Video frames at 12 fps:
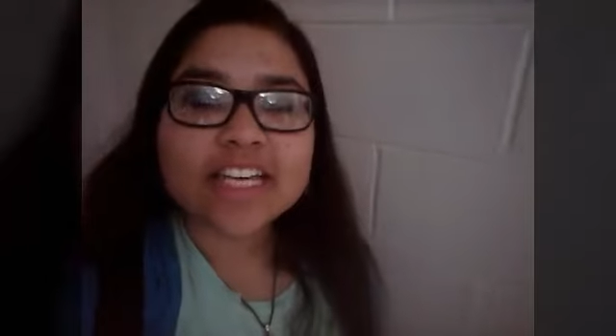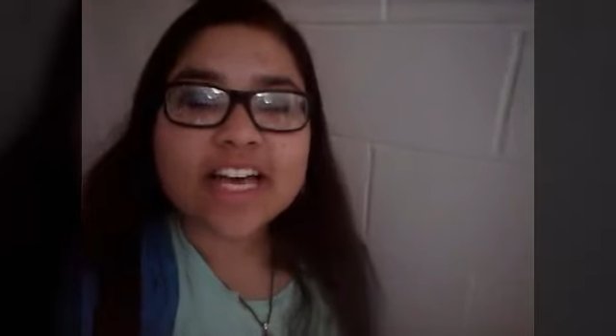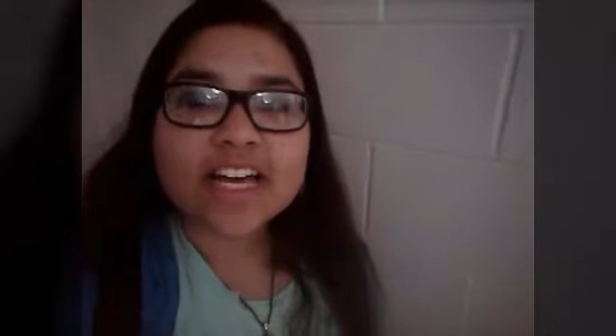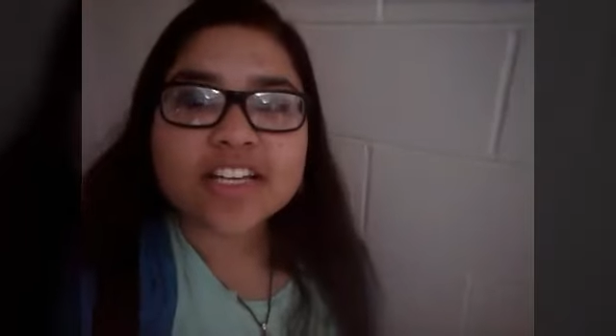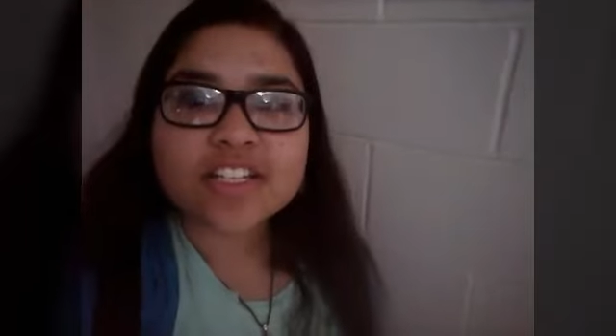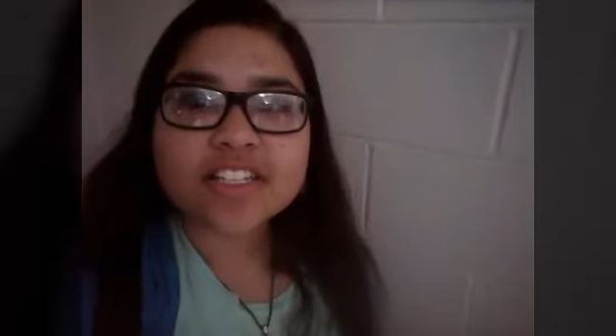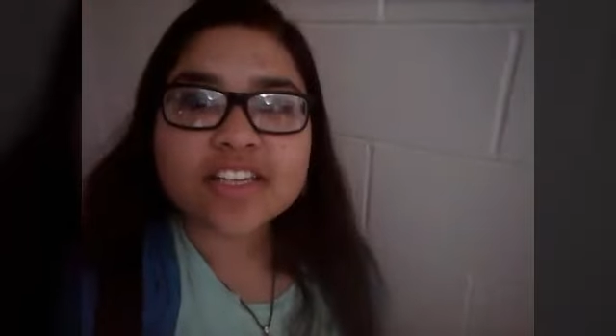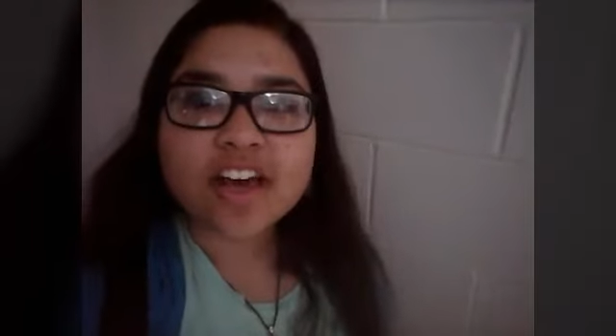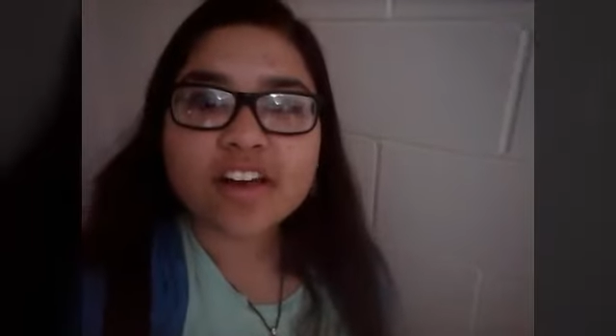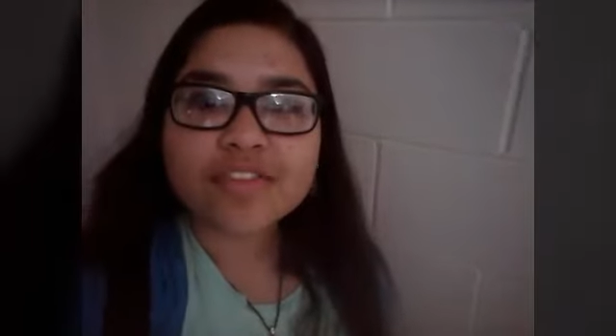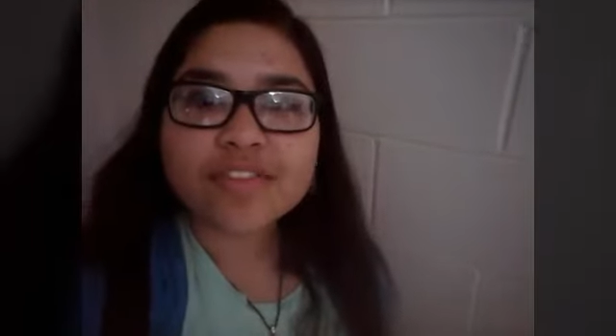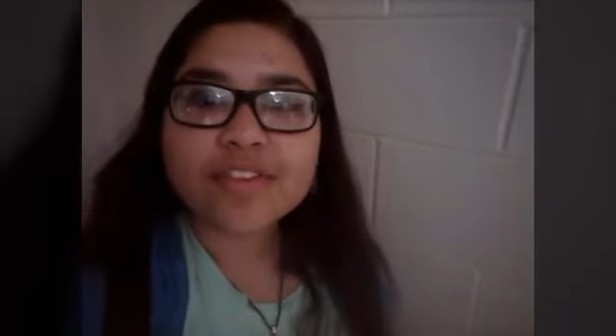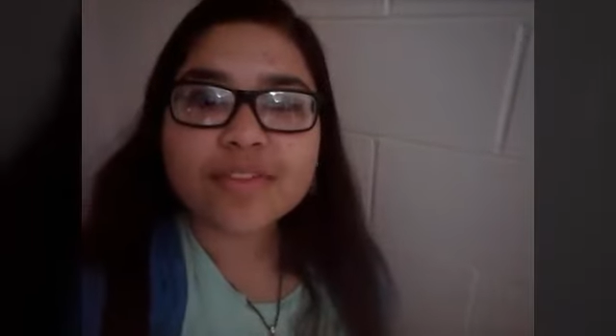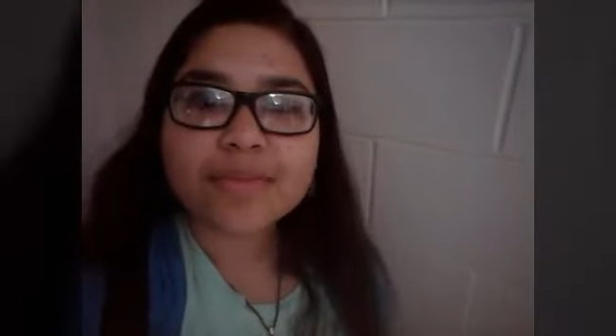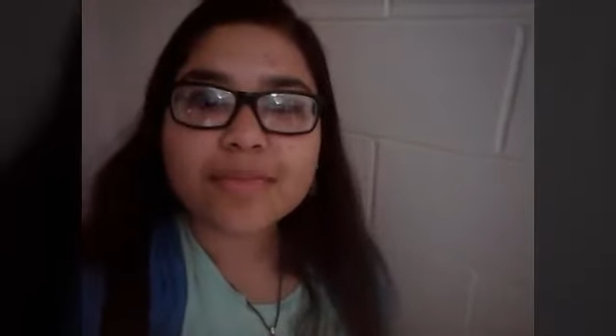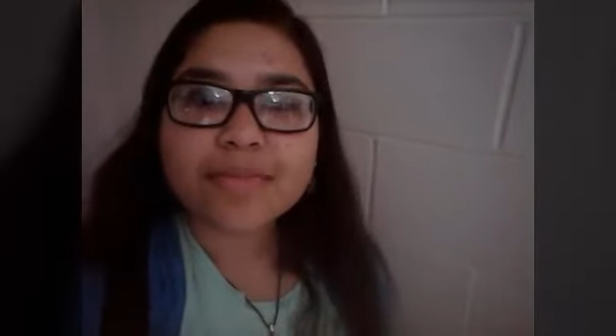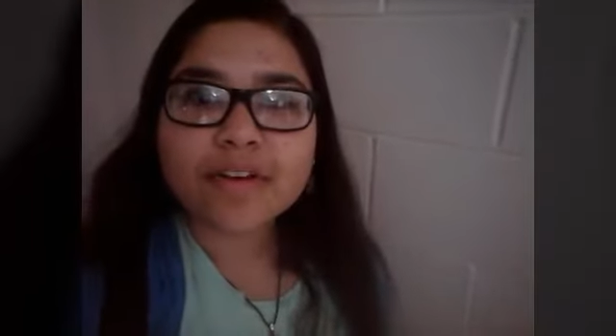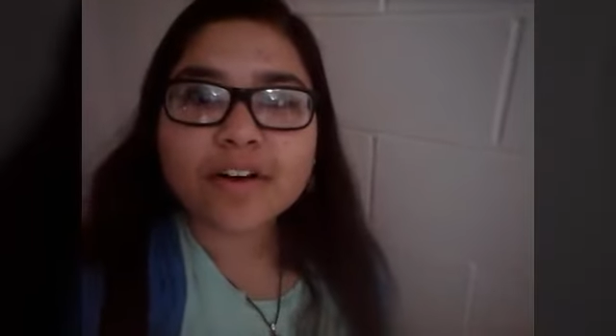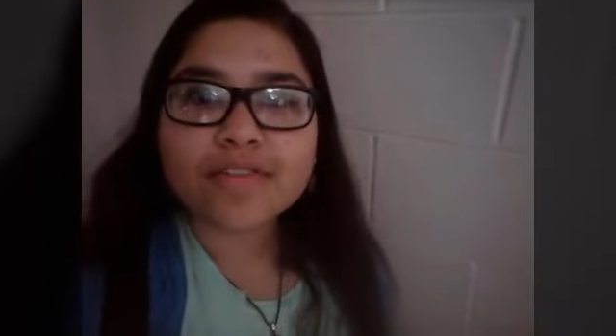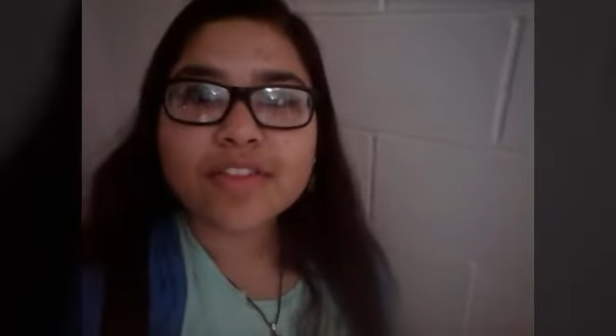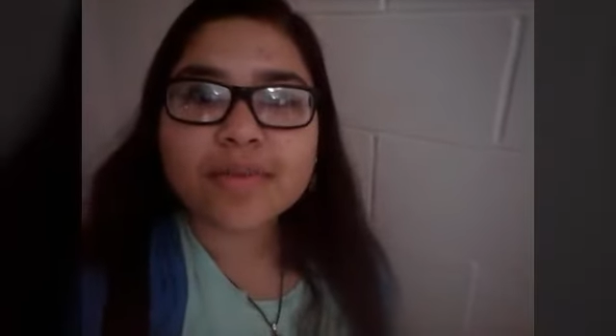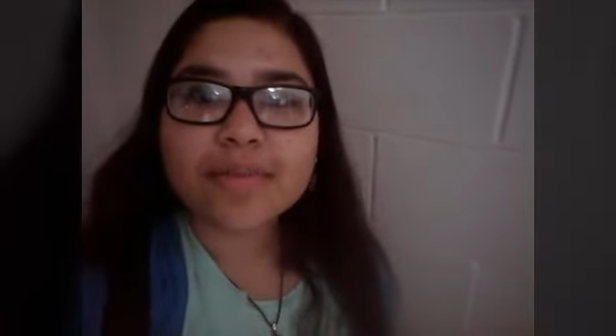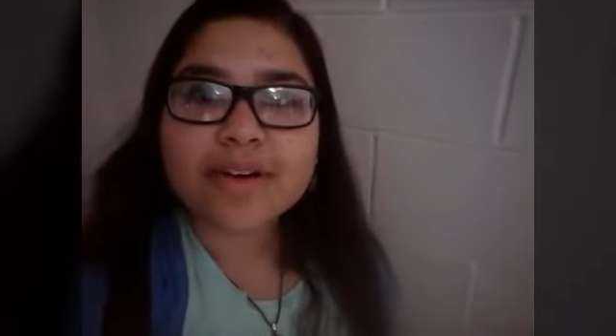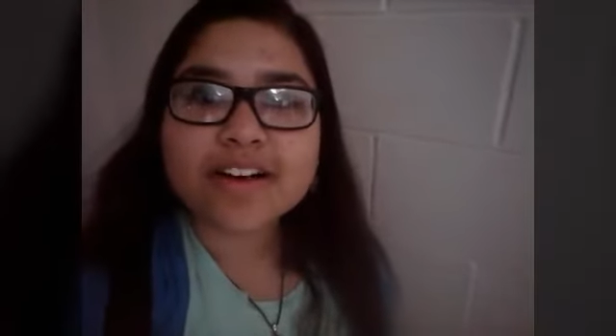Yeah, I just got off the off
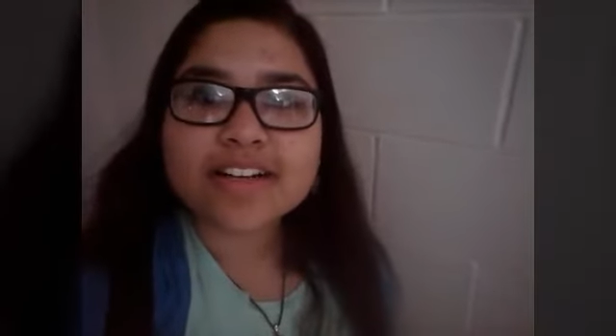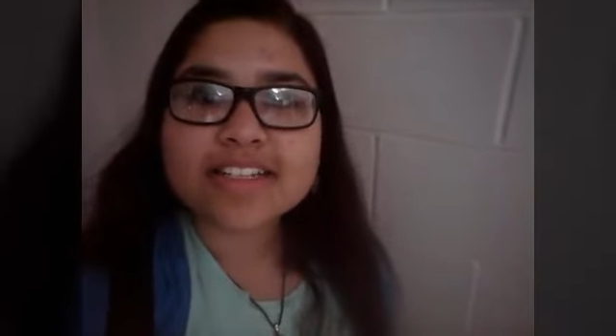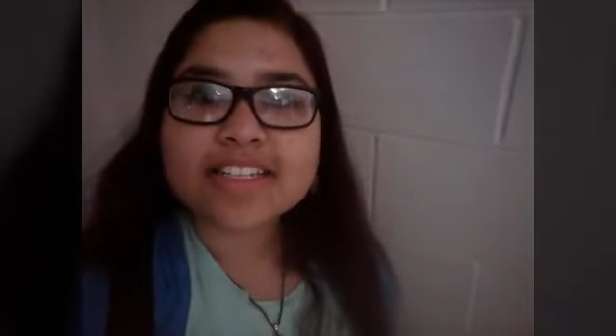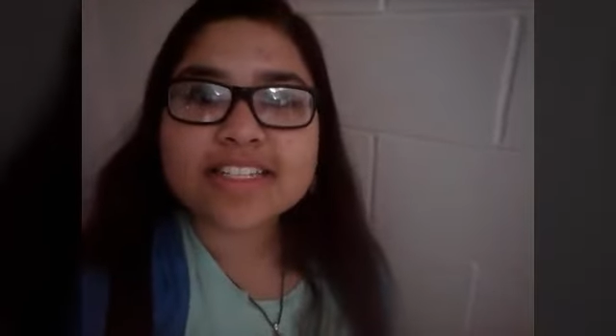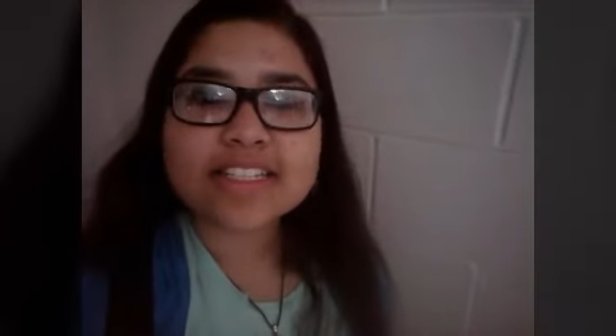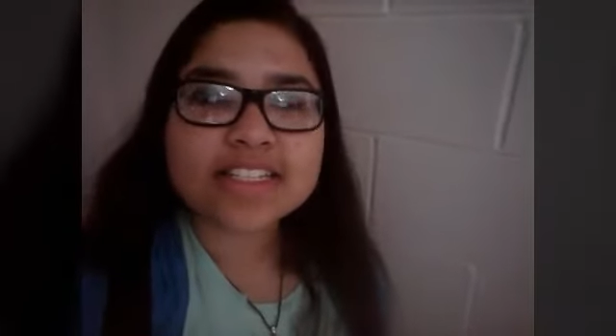of the bus.